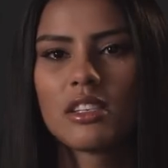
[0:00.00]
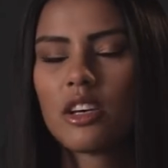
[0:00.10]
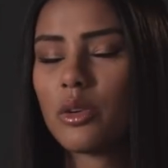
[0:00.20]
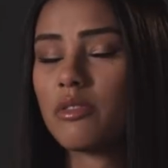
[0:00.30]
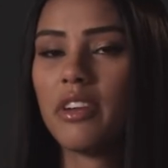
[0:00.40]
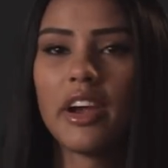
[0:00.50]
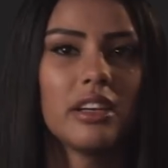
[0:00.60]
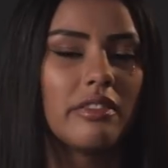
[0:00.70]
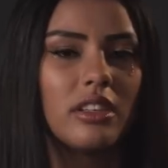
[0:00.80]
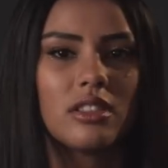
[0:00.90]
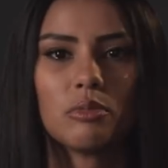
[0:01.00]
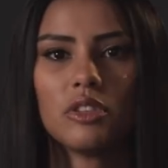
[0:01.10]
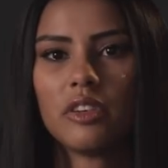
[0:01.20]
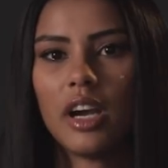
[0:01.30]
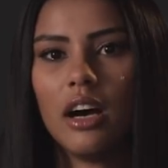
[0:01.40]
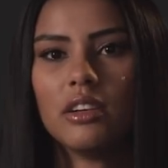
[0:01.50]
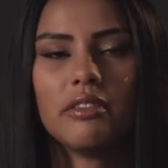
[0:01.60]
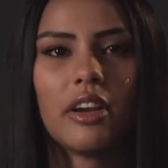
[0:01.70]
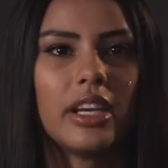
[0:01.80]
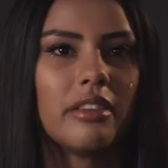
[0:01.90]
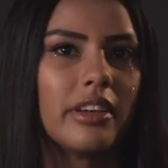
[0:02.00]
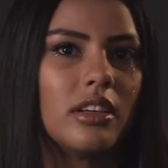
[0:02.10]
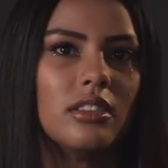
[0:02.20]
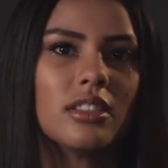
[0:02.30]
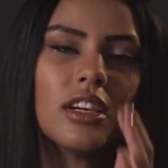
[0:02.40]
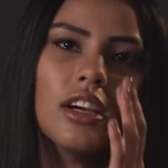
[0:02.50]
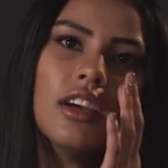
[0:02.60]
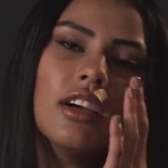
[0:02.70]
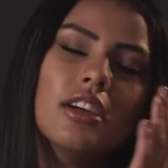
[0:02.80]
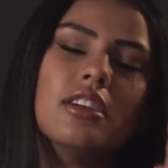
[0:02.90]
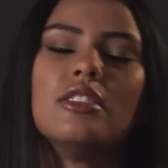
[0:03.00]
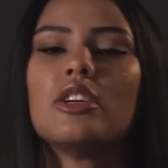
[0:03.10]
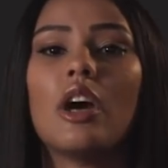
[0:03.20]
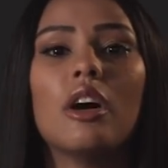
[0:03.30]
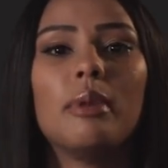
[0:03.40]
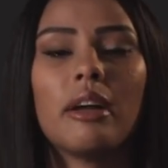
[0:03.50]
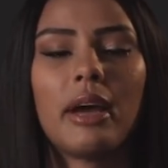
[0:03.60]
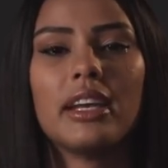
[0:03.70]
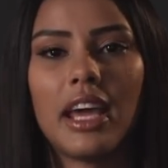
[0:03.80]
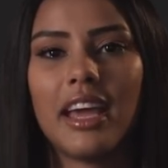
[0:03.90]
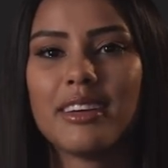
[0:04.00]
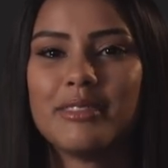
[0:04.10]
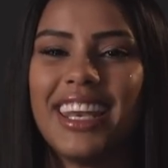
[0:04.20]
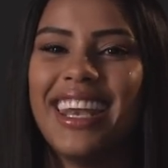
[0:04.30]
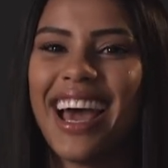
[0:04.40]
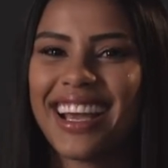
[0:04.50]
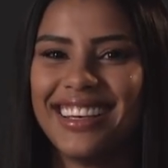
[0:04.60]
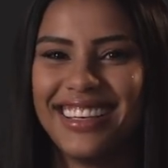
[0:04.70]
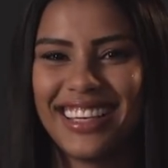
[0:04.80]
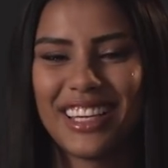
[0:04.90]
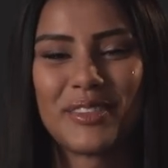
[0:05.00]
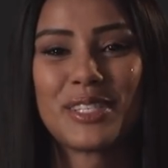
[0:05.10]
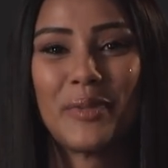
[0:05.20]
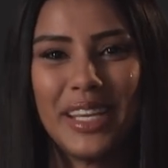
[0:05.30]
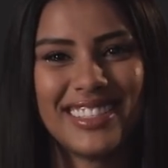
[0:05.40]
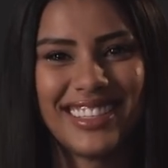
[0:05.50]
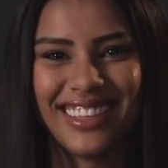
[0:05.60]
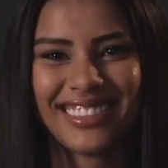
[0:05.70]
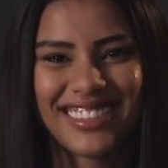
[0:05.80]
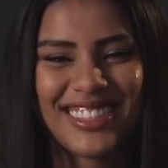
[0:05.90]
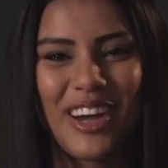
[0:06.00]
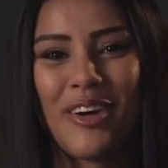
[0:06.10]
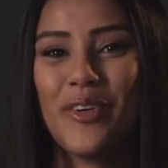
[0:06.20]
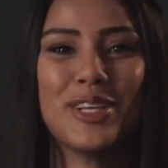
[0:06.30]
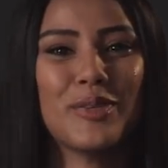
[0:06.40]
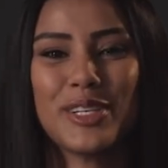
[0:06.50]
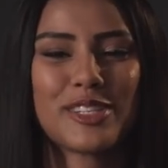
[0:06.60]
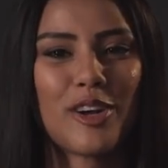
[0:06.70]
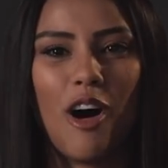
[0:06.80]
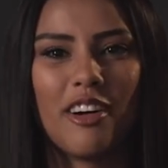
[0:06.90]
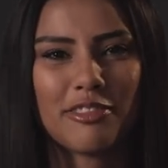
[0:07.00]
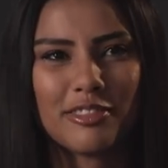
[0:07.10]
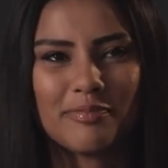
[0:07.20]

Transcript: So it was very difficult to move around, very difficult to go about my day. Luckily, it was winter, so I always wore a scarf.